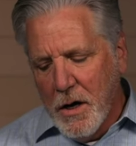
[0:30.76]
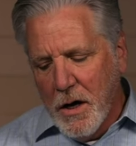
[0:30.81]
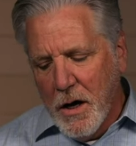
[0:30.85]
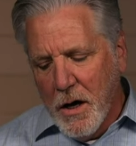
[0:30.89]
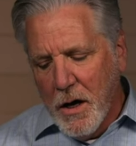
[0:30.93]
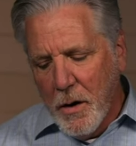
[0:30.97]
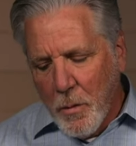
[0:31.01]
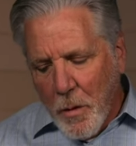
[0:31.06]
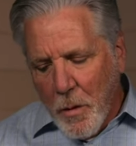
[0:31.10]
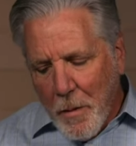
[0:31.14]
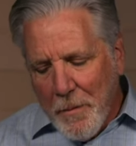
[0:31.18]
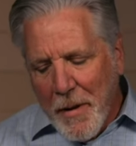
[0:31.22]

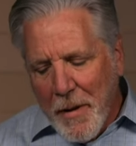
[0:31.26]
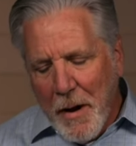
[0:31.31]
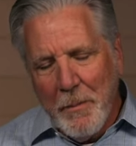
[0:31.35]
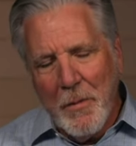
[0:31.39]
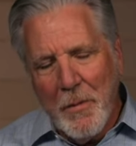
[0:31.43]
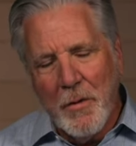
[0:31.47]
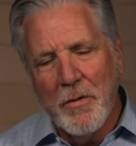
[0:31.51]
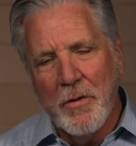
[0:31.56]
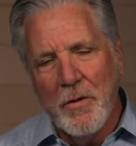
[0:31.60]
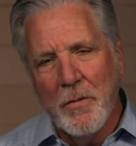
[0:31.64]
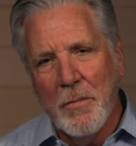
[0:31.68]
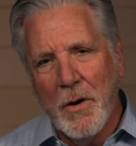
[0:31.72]

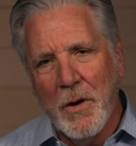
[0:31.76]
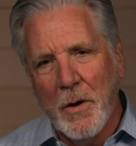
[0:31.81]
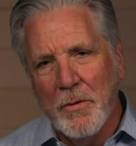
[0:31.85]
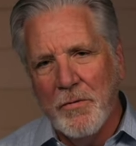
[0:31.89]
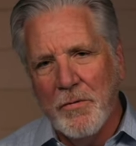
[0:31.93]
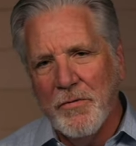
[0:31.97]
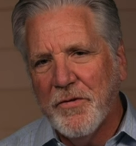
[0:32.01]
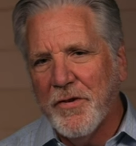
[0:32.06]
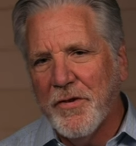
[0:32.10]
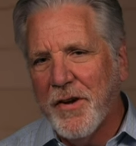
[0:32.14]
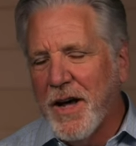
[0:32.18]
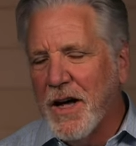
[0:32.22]
remember the
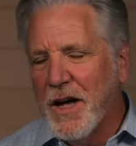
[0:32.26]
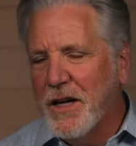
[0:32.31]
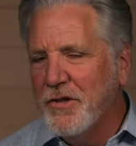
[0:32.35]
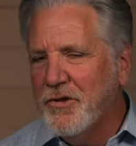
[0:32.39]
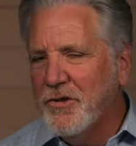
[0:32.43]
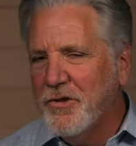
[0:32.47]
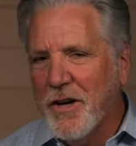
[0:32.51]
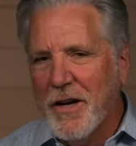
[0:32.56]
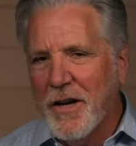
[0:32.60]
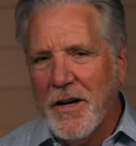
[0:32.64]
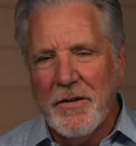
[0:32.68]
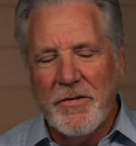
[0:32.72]
most
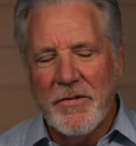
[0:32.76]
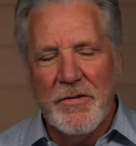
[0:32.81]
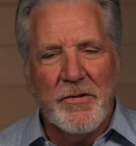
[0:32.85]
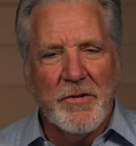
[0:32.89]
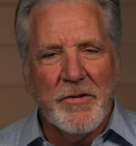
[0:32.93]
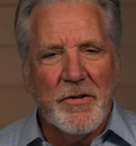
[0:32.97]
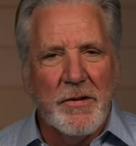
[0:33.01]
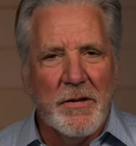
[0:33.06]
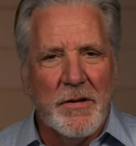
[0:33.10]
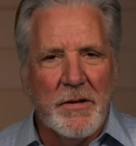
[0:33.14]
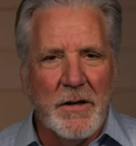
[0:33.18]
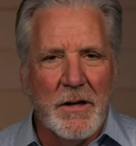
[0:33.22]

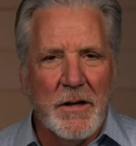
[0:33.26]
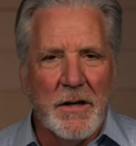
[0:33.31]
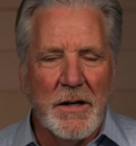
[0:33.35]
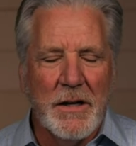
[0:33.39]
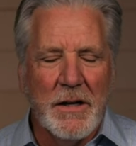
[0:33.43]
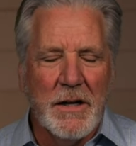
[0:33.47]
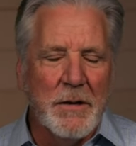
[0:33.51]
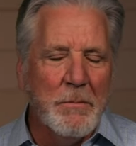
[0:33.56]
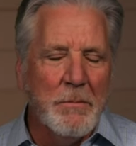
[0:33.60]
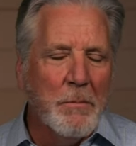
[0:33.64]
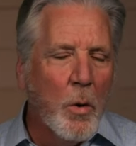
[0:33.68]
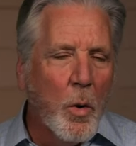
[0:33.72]
unjust,
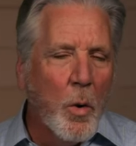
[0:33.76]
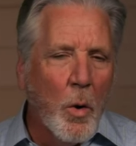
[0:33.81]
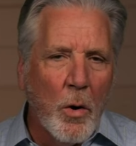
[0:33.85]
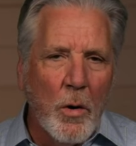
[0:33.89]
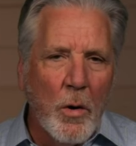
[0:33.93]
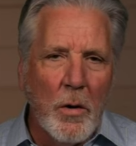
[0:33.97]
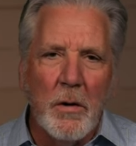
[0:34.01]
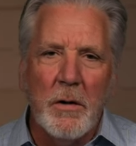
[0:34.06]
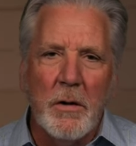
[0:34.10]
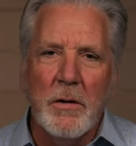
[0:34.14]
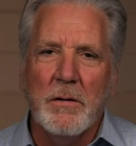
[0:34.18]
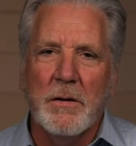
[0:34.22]

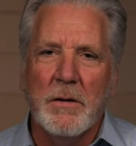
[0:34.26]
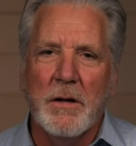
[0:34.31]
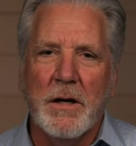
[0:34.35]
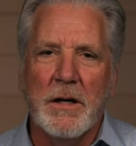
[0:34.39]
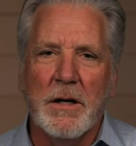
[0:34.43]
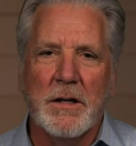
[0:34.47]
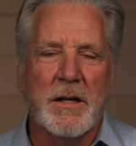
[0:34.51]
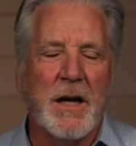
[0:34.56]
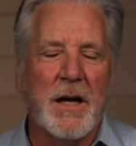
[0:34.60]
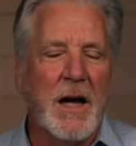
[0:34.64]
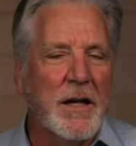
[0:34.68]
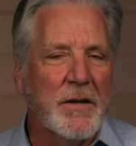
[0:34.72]
immoral,
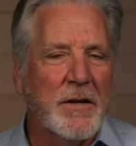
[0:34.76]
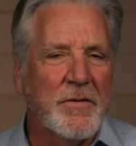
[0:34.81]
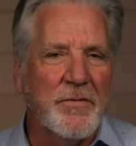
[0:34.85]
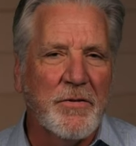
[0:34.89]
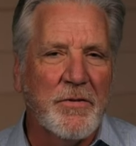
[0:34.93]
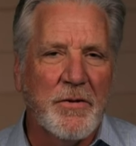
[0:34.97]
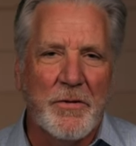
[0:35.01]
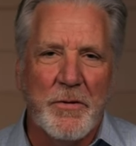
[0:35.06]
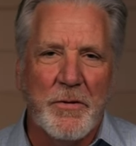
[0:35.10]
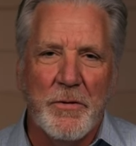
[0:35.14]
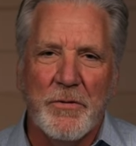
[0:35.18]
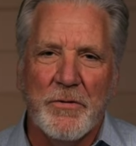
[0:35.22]

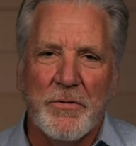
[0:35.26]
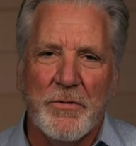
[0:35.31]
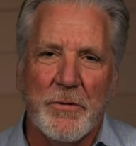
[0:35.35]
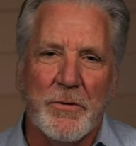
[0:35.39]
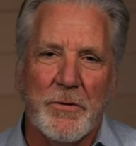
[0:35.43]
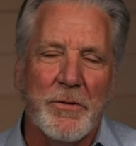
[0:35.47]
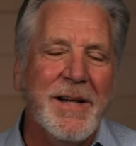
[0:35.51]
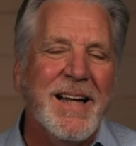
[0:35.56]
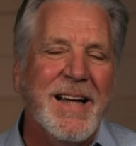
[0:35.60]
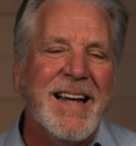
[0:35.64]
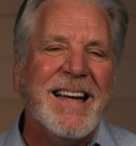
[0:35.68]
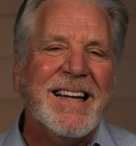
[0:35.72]

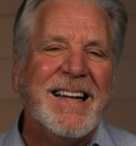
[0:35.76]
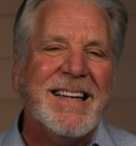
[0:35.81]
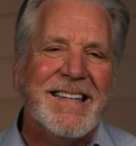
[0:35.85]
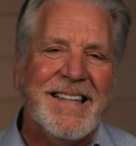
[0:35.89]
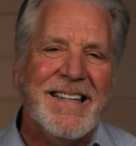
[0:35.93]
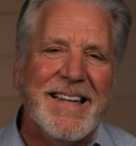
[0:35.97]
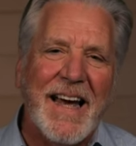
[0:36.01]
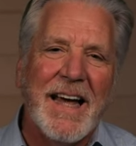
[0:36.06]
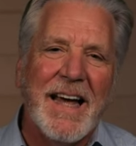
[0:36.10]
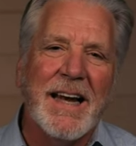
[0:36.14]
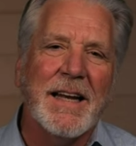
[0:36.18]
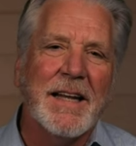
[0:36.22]
unconstitutional,
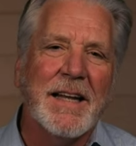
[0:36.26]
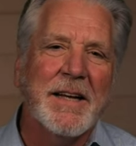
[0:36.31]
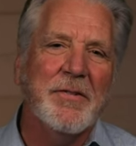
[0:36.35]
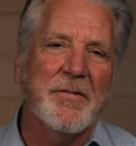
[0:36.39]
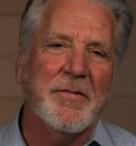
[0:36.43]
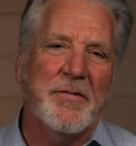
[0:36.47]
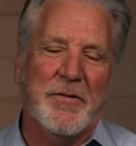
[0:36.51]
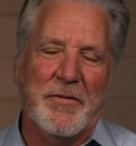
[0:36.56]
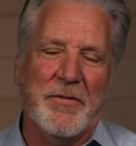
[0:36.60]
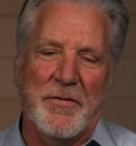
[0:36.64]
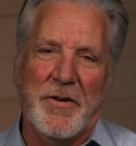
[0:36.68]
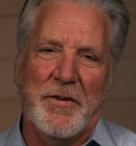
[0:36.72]

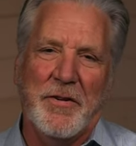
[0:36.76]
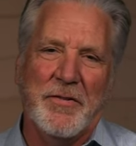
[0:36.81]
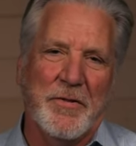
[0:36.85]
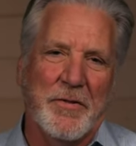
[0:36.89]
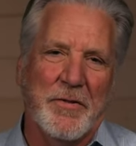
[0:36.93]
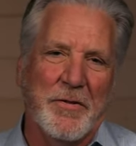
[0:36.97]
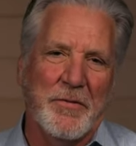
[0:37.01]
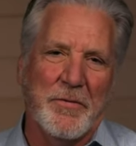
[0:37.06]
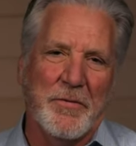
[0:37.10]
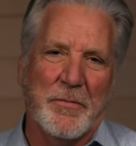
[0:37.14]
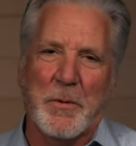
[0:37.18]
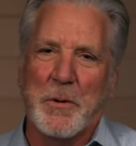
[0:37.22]
deadliest
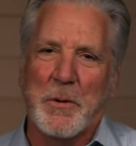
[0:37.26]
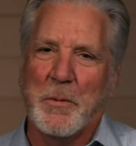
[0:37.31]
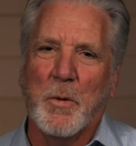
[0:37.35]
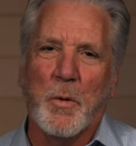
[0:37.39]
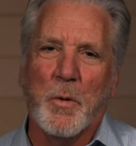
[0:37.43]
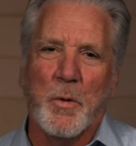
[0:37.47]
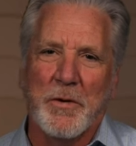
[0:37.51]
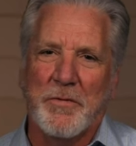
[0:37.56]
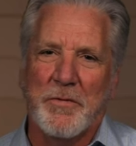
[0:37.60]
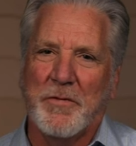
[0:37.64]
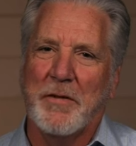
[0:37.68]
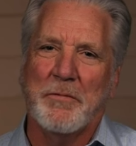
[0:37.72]
decision the Supreme
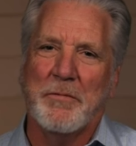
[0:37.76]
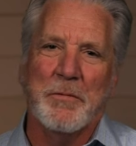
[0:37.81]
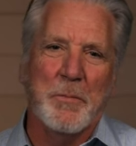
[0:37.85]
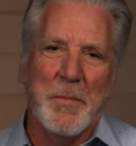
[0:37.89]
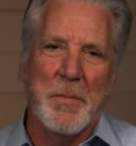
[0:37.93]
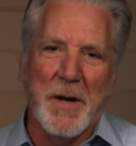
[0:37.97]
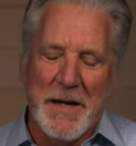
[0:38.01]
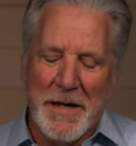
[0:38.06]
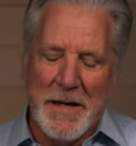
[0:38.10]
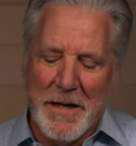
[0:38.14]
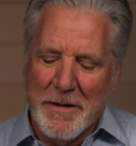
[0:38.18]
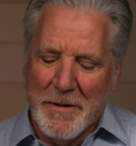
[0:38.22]
Court has ever
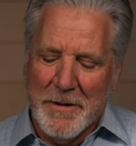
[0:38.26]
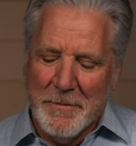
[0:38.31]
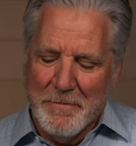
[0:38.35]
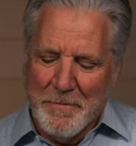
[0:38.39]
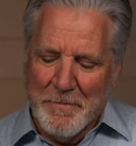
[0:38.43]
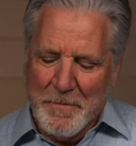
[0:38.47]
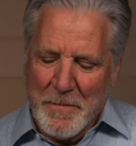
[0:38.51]
made.